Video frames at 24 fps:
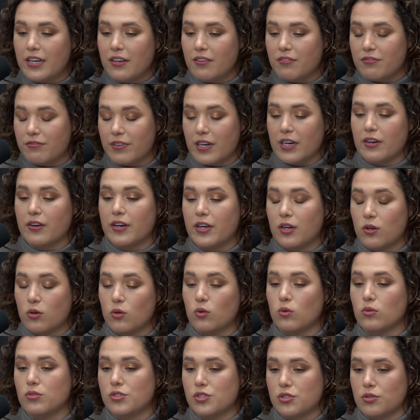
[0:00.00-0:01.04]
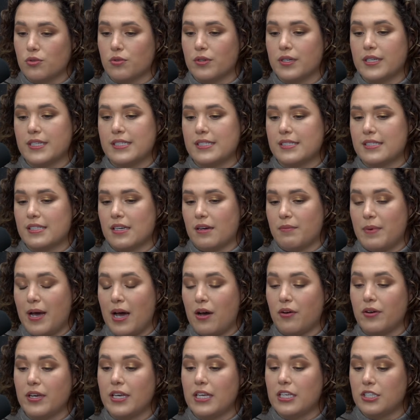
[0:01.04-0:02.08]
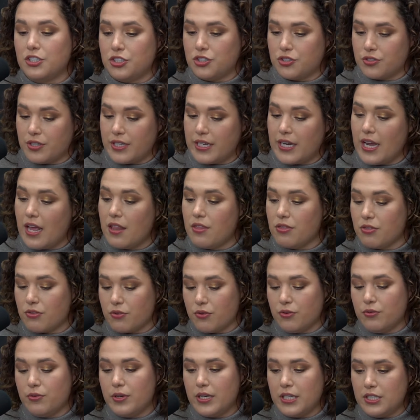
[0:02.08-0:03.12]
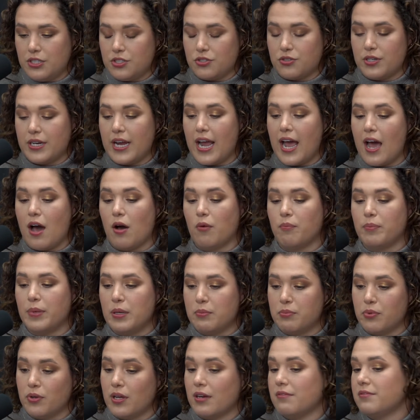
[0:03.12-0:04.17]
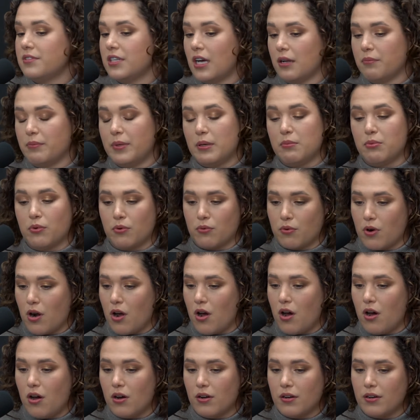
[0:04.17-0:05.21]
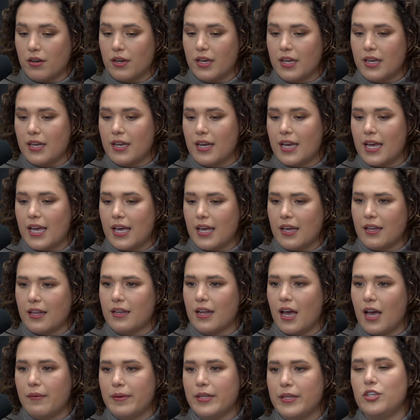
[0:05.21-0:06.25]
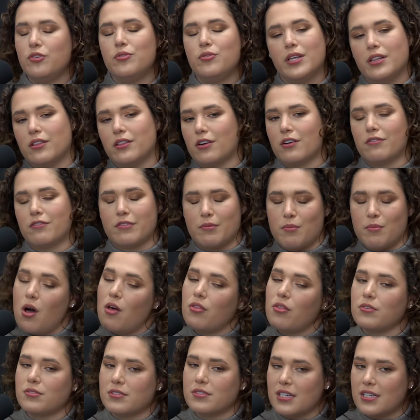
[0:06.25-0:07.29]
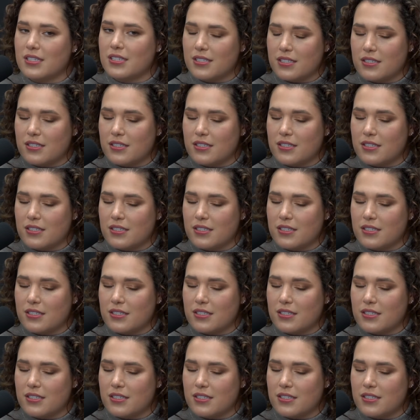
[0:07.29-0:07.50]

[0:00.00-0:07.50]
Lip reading: very cool stories about history and through history how people have done people wrong. And I mean, you can learn from all those lessons.